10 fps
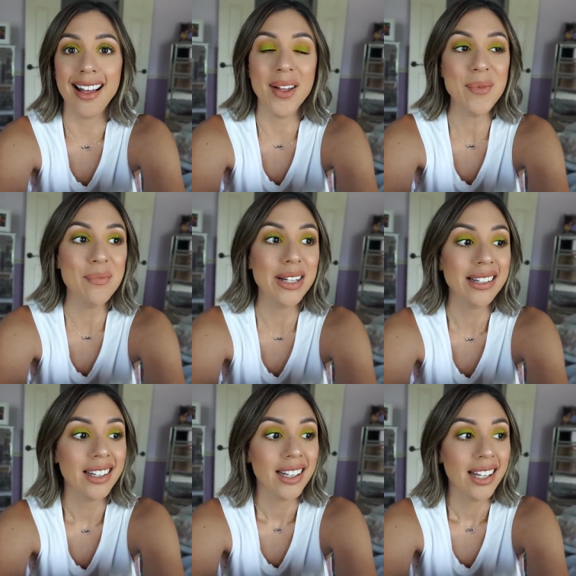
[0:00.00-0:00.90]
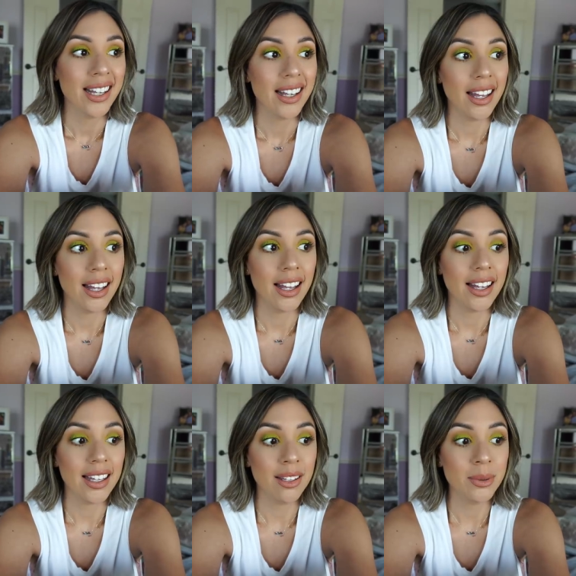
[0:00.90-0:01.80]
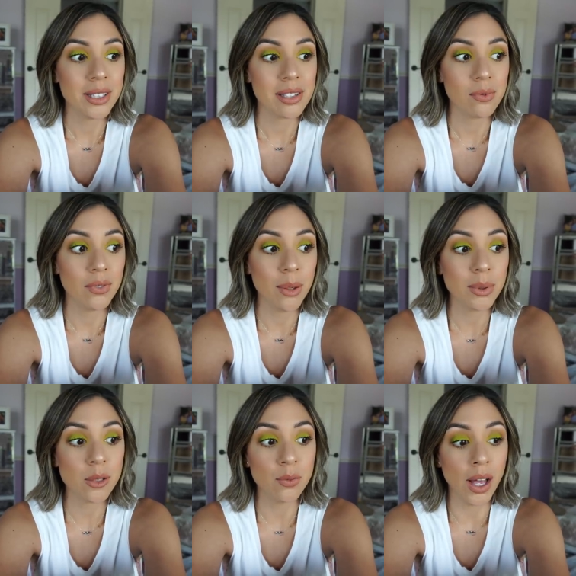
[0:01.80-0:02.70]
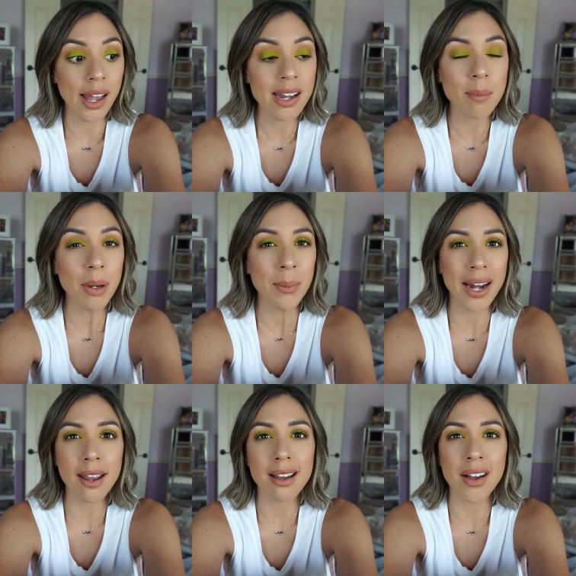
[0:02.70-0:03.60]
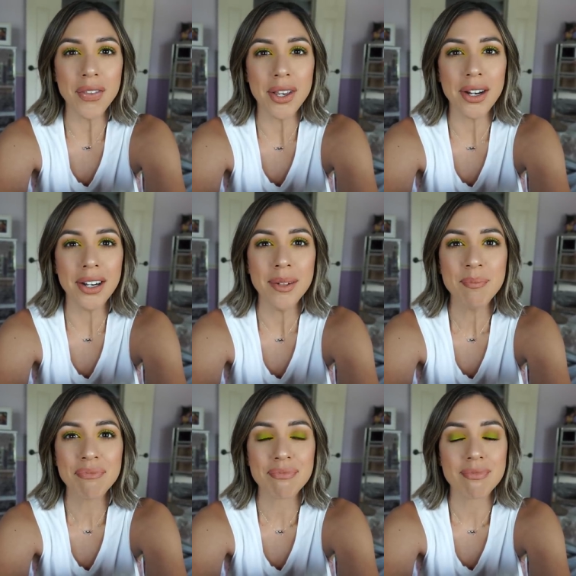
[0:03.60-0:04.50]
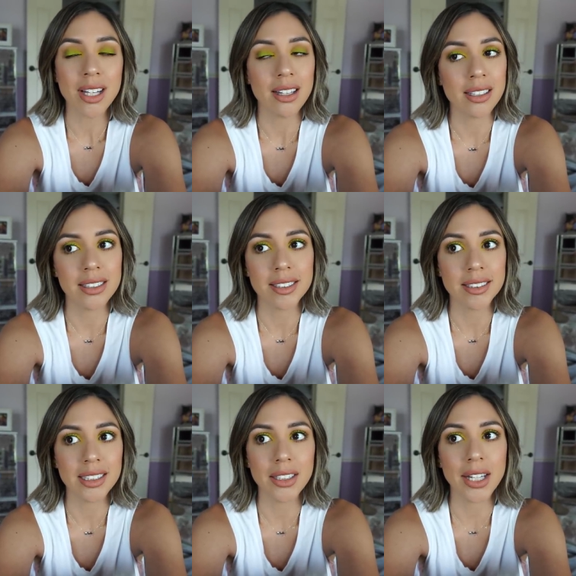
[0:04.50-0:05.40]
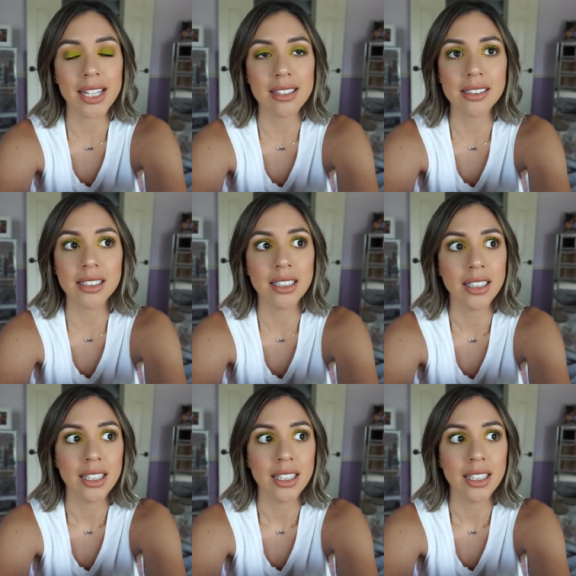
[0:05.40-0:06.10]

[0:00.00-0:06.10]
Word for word: Um, uh, it was, it was fun. But when I got there, you guys,